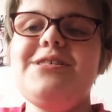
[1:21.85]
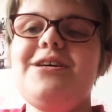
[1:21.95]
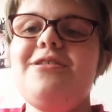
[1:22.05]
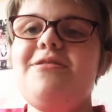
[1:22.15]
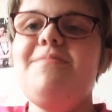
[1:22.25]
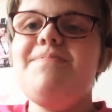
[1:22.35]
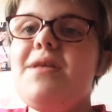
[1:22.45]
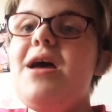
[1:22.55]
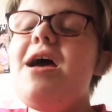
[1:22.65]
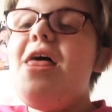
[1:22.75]
So
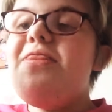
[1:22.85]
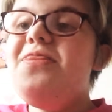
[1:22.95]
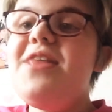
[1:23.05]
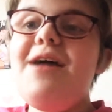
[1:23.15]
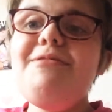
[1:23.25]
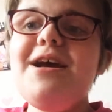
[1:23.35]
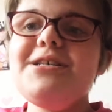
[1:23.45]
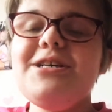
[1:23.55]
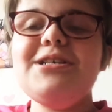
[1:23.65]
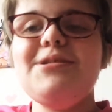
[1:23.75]
very
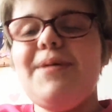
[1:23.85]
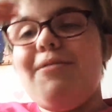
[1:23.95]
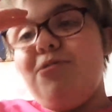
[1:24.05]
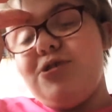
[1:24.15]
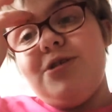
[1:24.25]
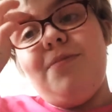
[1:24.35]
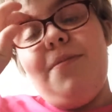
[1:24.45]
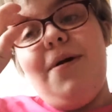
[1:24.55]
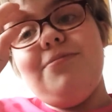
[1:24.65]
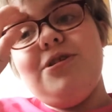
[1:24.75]
excited about watching my
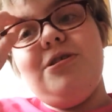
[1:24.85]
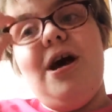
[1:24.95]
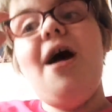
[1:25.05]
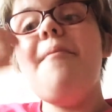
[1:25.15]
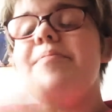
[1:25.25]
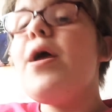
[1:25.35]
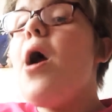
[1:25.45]
mum do that.